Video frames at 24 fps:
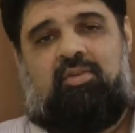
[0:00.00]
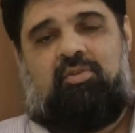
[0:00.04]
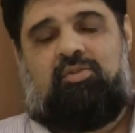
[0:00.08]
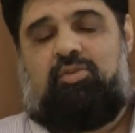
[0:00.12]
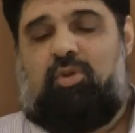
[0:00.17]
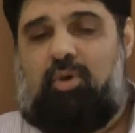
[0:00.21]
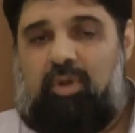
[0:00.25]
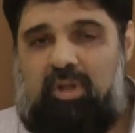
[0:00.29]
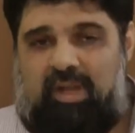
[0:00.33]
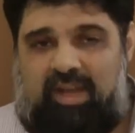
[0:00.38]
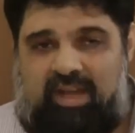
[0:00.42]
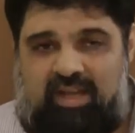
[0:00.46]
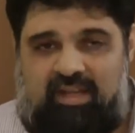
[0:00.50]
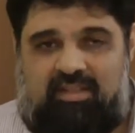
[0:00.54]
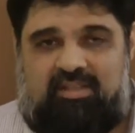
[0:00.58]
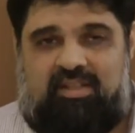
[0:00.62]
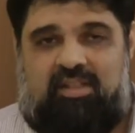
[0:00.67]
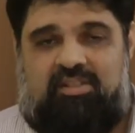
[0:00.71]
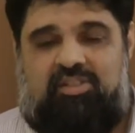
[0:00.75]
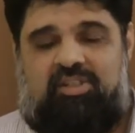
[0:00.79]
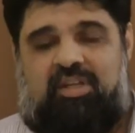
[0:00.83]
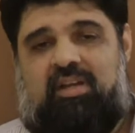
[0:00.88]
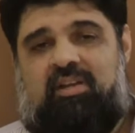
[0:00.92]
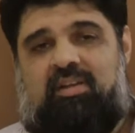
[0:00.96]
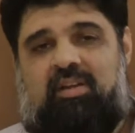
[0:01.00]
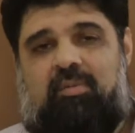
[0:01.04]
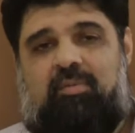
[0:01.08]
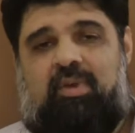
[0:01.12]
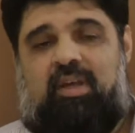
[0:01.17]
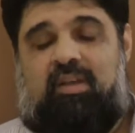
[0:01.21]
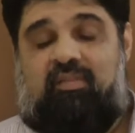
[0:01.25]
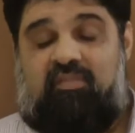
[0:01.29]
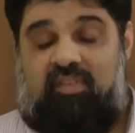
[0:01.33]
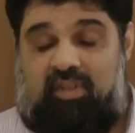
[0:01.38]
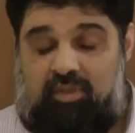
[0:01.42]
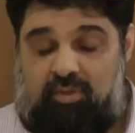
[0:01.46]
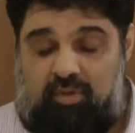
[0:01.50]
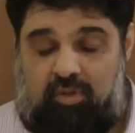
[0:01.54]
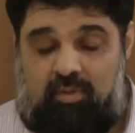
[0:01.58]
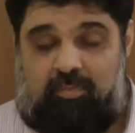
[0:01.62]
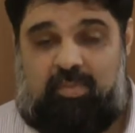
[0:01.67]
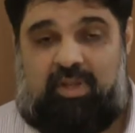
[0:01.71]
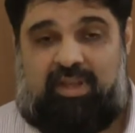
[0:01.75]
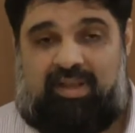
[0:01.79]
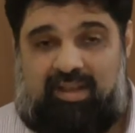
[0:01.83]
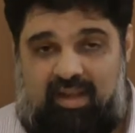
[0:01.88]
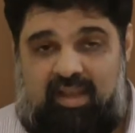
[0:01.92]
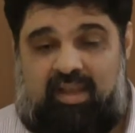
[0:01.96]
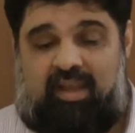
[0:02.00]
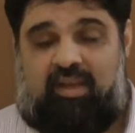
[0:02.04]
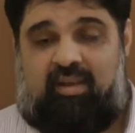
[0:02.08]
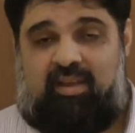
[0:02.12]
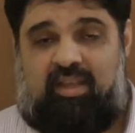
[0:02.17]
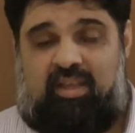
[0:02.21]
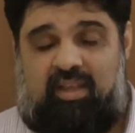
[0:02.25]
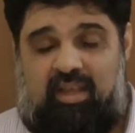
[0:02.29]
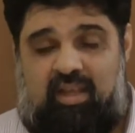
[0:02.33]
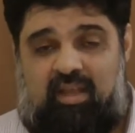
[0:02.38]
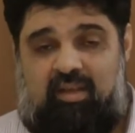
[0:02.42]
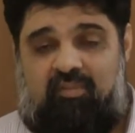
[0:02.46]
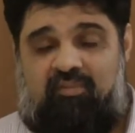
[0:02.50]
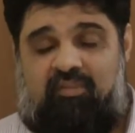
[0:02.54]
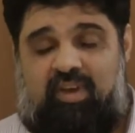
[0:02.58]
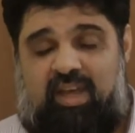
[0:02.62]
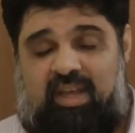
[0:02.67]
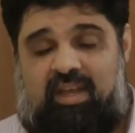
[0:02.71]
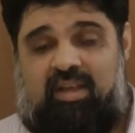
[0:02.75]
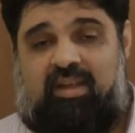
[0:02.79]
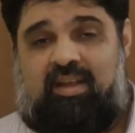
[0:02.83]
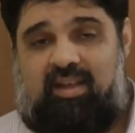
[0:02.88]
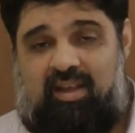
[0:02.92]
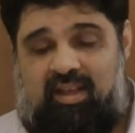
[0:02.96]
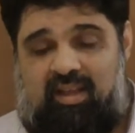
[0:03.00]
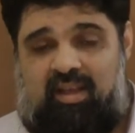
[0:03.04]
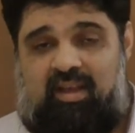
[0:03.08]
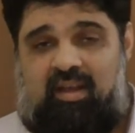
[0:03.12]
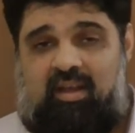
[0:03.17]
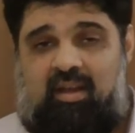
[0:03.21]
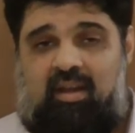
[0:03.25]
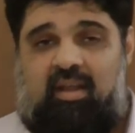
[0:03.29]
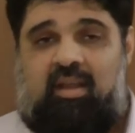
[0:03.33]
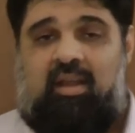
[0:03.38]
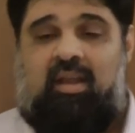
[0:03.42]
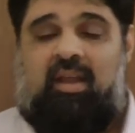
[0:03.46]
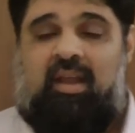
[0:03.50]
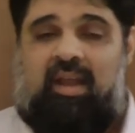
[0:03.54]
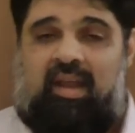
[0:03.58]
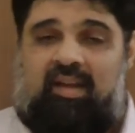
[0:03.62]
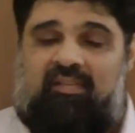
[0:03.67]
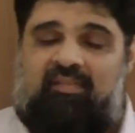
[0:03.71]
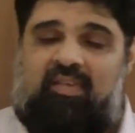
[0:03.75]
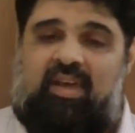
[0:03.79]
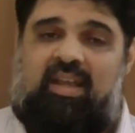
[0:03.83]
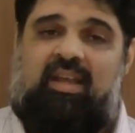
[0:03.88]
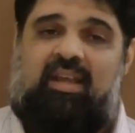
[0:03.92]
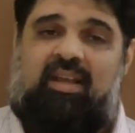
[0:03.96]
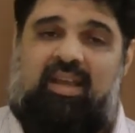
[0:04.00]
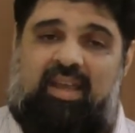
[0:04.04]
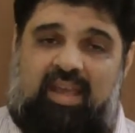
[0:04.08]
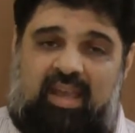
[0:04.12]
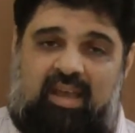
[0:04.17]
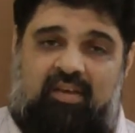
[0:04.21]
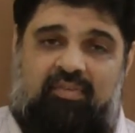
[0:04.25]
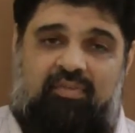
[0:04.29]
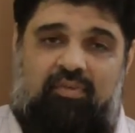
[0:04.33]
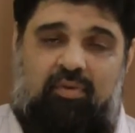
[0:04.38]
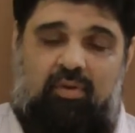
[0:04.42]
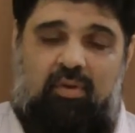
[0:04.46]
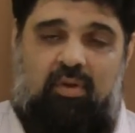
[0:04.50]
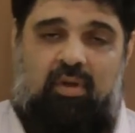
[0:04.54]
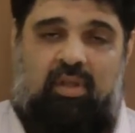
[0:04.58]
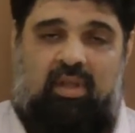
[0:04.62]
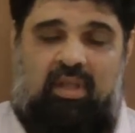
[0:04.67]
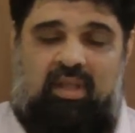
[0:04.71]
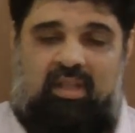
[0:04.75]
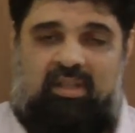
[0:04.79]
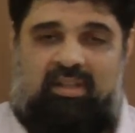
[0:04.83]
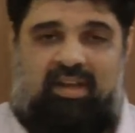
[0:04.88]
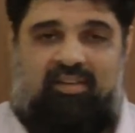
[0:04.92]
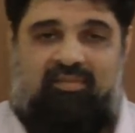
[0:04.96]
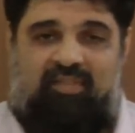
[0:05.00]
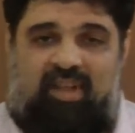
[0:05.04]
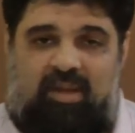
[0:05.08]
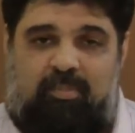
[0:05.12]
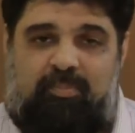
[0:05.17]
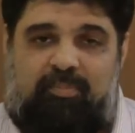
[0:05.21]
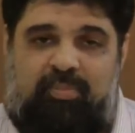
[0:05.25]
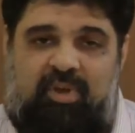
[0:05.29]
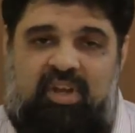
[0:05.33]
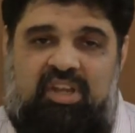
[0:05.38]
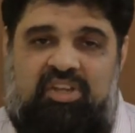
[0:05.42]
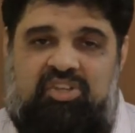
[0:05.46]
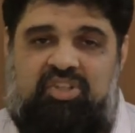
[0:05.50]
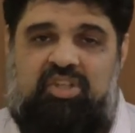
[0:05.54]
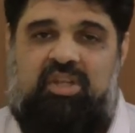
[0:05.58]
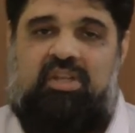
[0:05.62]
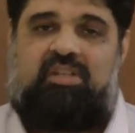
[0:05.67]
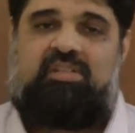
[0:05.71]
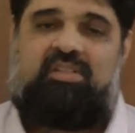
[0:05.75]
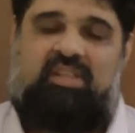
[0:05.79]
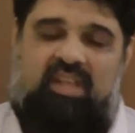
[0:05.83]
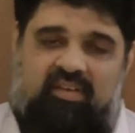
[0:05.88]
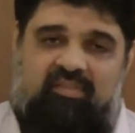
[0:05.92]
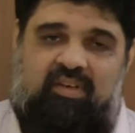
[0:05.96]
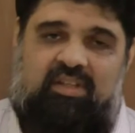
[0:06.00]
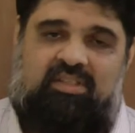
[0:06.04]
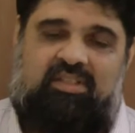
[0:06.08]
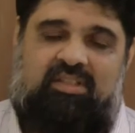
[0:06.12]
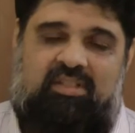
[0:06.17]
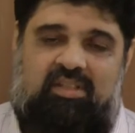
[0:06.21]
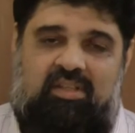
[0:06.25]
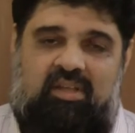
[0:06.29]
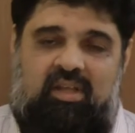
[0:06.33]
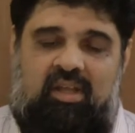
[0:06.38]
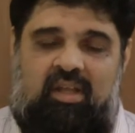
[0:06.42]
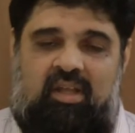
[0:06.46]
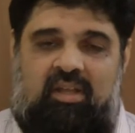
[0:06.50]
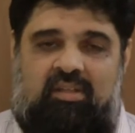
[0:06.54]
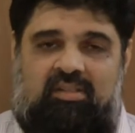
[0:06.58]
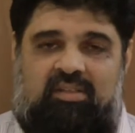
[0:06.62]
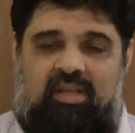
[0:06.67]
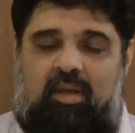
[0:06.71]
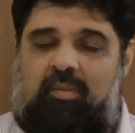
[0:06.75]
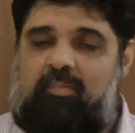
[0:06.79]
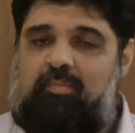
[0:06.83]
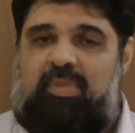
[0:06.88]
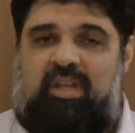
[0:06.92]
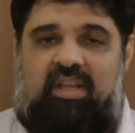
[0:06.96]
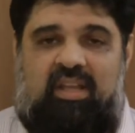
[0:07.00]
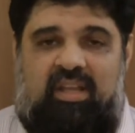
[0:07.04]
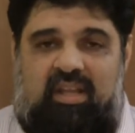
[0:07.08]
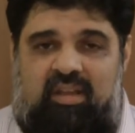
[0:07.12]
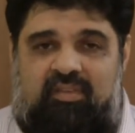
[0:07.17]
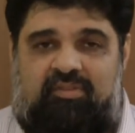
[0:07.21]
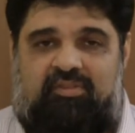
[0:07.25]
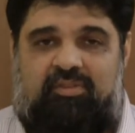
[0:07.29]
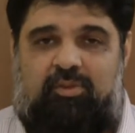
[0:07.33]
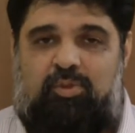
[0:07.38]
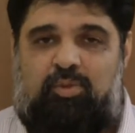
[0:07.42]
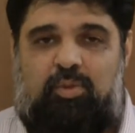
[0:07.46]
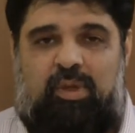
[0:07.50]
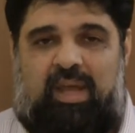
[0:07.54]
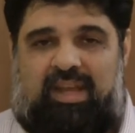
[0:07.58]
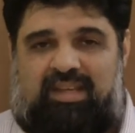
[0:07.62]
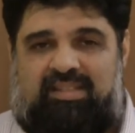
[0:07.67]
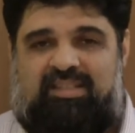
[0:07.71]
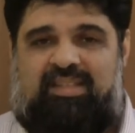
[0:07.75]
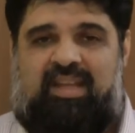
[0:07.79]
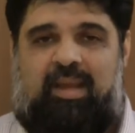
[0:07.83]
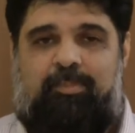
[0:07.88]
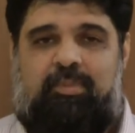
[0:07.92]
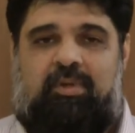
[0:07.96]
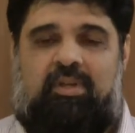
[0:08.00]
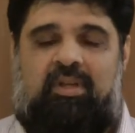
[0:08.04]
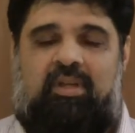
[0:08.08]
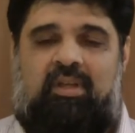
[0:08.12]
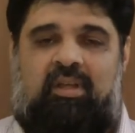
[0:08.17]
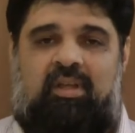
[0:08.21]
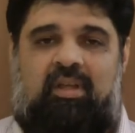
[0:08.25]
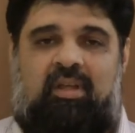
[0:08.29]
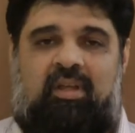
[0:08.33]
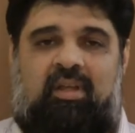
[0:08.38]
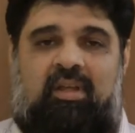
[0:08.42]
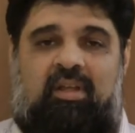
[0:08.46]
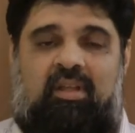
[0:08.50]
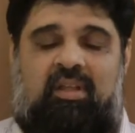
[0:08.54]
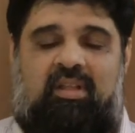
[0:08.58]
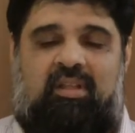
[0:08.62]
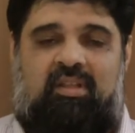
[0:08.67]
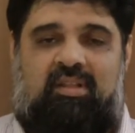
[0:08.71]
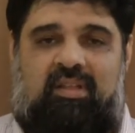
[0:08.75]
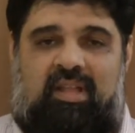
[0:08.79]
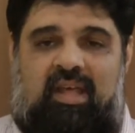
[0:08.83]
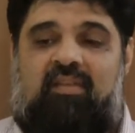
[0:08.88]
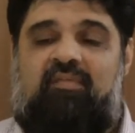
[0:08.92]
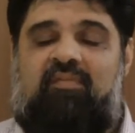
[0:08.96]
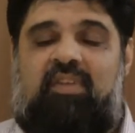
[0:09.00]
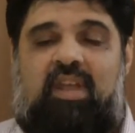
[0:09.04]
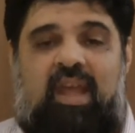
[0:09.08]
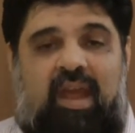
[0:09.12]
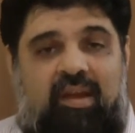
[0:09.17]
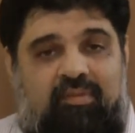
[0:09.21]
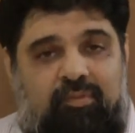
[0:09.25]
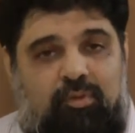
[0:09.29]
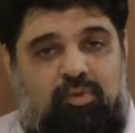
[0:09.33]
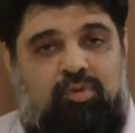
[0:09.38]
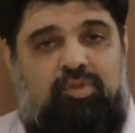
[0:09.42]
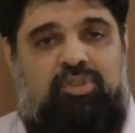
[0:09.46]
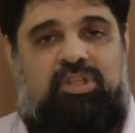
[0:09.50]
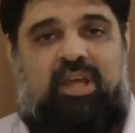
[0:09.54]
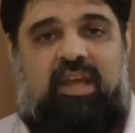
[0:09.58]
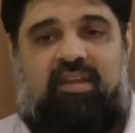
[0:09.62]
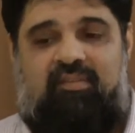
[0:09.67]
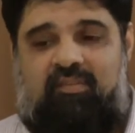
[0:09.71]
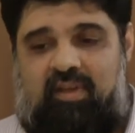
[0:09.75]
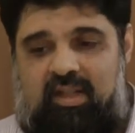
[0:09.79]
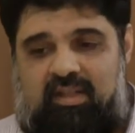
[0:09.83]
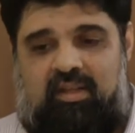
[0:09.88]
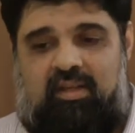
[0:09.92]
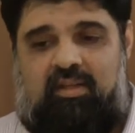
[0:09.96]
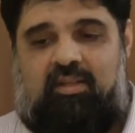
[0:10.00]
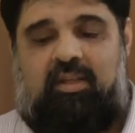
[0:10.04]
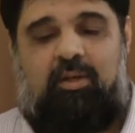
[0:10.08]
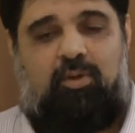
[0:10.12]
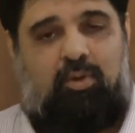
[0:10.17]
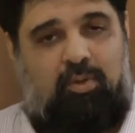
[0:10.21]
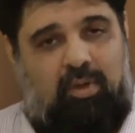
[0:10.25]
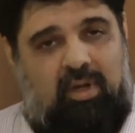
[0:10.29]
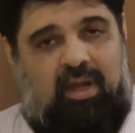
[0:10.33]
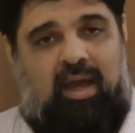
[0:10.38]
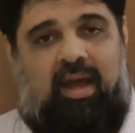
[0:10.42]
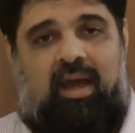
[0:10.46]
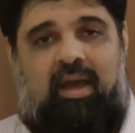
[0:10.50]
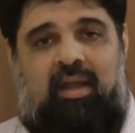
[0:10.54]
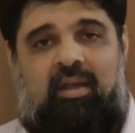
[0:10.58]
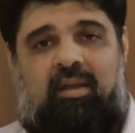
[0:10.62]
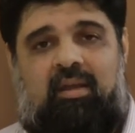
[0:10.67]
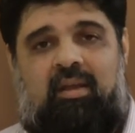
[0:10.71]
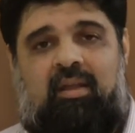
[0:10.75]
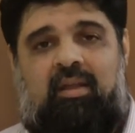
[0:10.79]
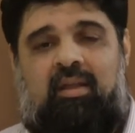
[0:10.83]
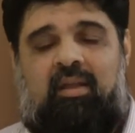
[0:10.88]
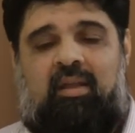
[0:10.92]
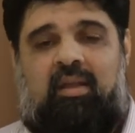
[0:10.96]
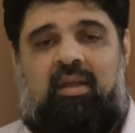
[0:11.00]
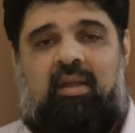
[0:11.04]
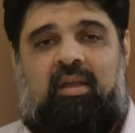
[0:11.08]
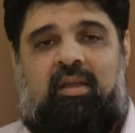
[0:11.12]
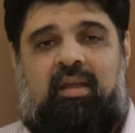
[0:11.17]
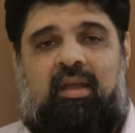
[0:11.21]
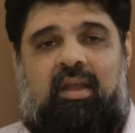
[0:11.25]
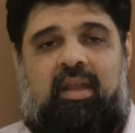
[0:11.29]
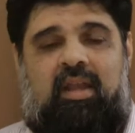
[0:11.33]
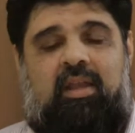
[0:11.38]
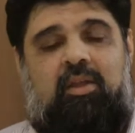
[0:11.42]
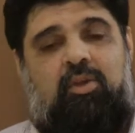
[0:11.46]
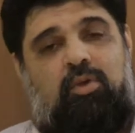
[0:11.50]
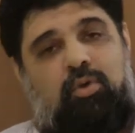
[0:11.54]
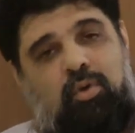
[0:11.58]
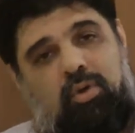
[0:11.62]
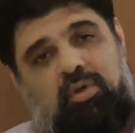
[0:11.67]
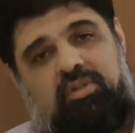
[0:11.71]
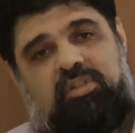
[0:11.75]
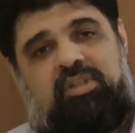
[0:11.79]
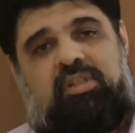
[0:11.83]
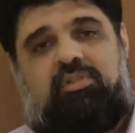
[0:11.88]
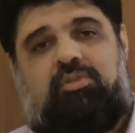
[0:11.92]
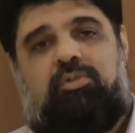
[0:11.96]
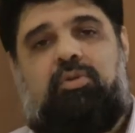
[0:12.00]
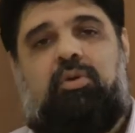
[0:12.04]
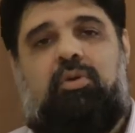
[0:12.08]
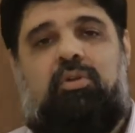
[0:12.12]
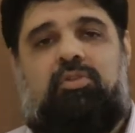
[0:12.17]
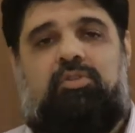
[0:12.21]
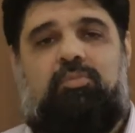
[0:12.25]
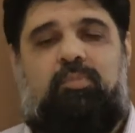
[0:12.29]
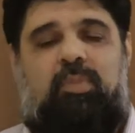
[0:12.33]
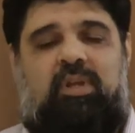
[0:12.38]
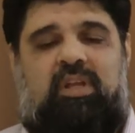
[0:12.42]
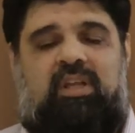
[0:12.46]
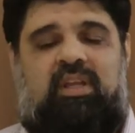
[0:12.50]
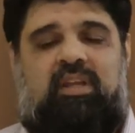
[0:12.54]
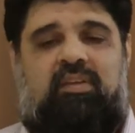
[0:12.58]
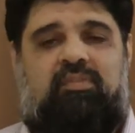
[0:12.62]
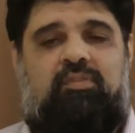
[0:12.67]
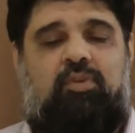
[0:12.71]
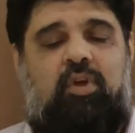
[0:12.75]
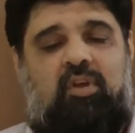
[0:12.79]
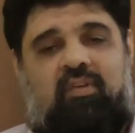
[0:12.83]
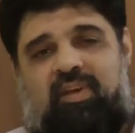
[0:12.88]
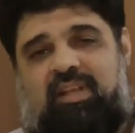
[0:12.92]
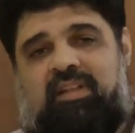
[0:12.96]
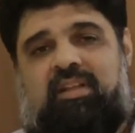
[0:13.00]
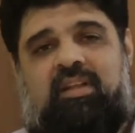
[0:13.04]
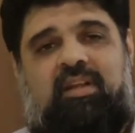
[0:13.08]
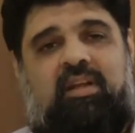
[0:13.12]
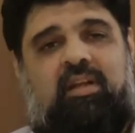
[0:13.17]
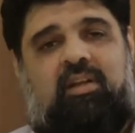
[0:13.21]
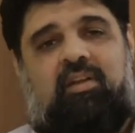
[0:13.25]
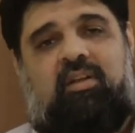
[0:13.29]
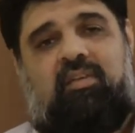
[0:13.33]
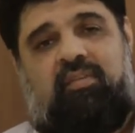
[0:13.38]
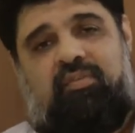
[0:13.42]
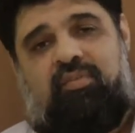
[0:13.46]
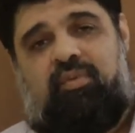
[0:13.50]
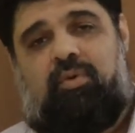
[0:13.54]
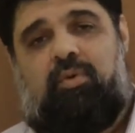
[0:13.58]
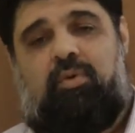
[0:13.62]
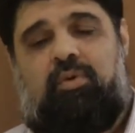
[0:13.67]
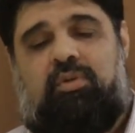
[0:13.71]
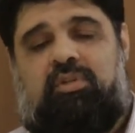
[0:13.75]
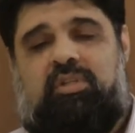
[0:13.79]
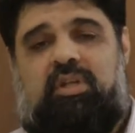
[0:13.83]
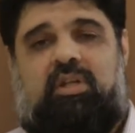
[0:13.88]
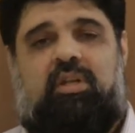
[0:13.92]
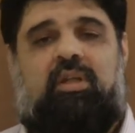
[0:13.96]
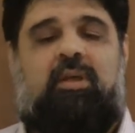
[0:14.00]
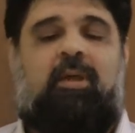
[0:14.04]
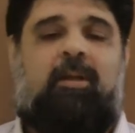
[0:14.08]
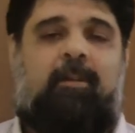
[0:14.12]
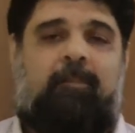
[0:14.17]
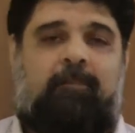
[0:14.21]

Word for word: So ladies and gentlemen, we should be very clear and very careful that when preachers give us some beliefs to accept, then we have to check whether the Quran endorses those beliefs or whether it refutes it.